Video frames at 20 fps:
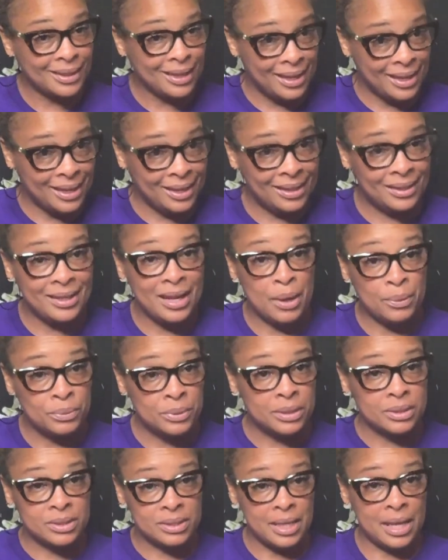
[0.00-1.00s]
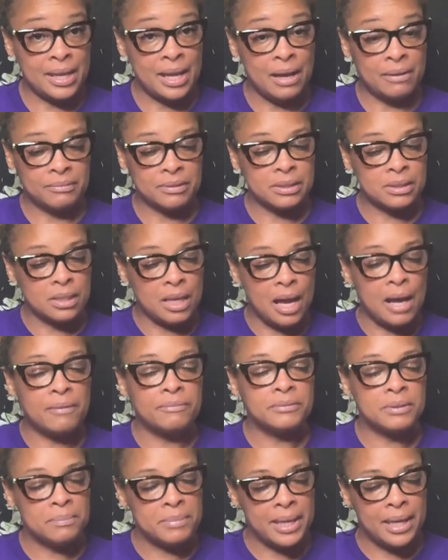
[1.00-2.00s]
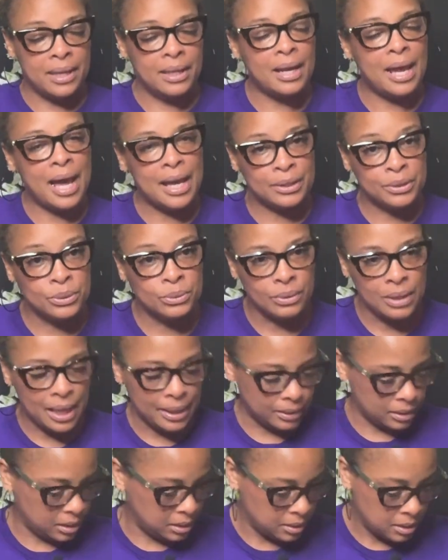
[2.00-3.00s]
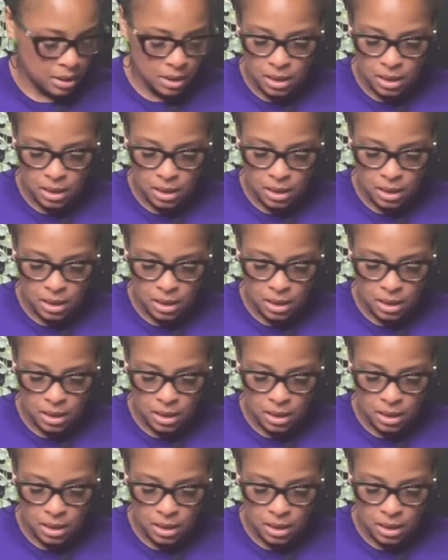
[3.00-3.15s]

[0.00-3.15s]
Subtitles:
and I will say off the bat, I do like it.